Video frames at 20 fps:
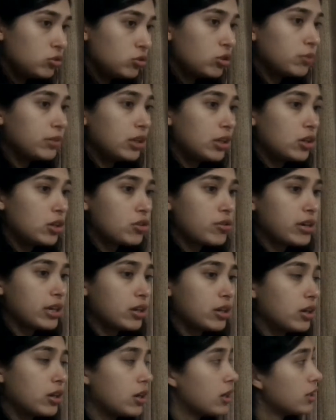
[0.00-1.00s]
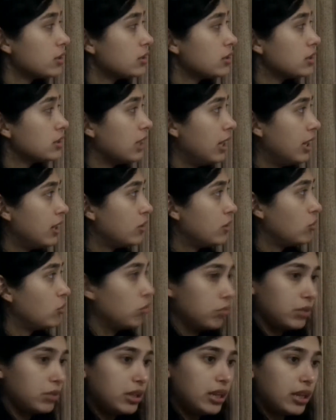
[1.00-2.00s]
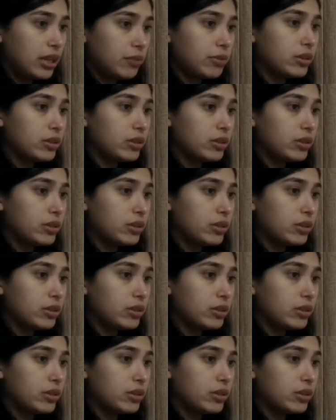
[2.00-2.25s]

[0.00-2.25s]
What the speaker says: Normally on credit cards and normally like